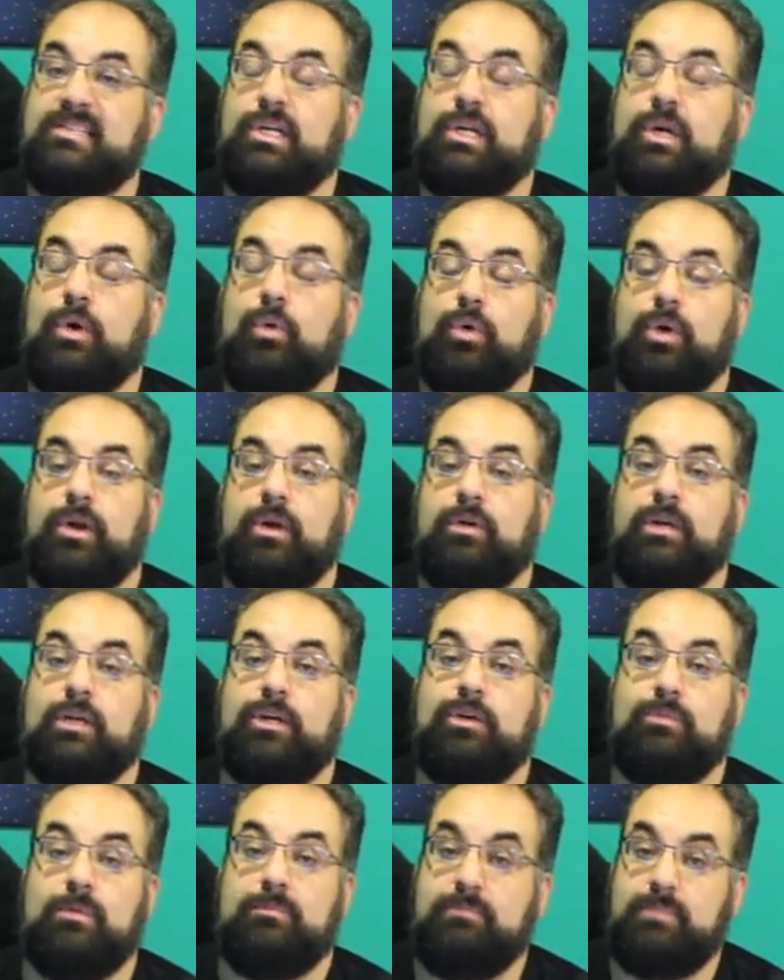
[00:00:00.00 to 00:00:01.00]
ordinary human
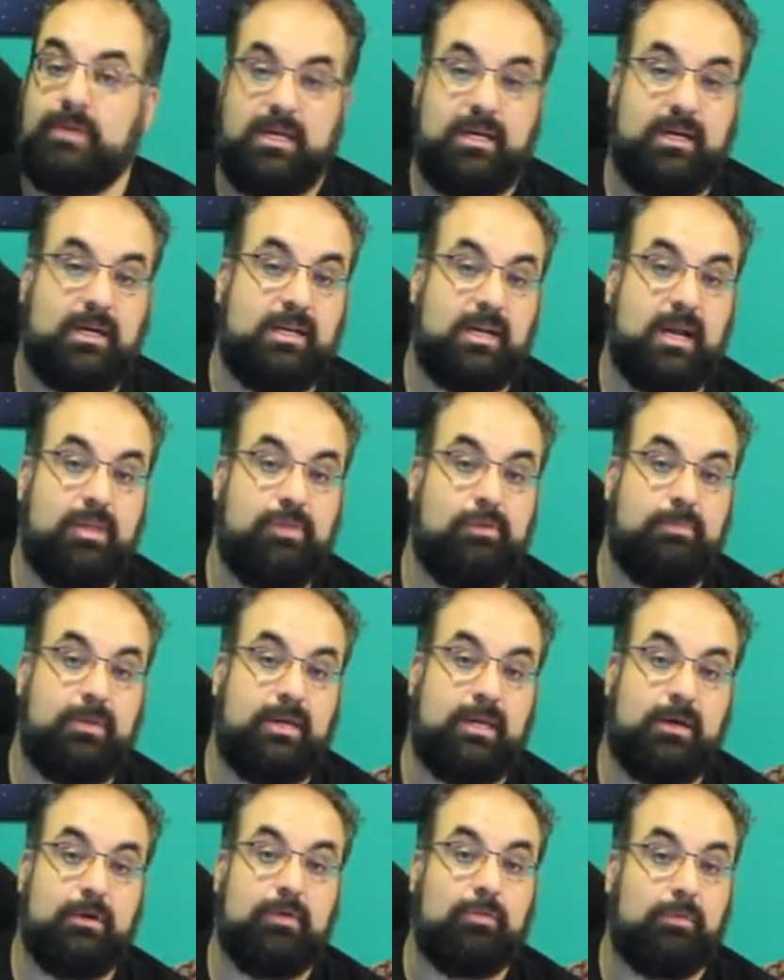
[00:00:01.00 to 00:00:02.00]
being and neither being
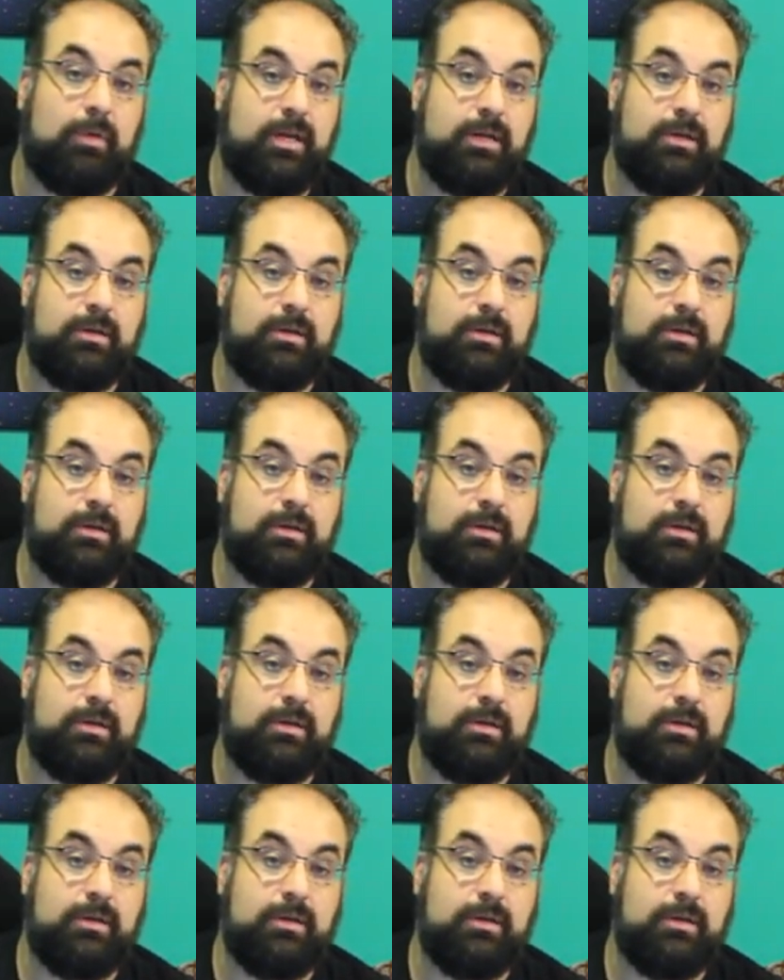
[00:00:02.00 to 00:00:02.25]
great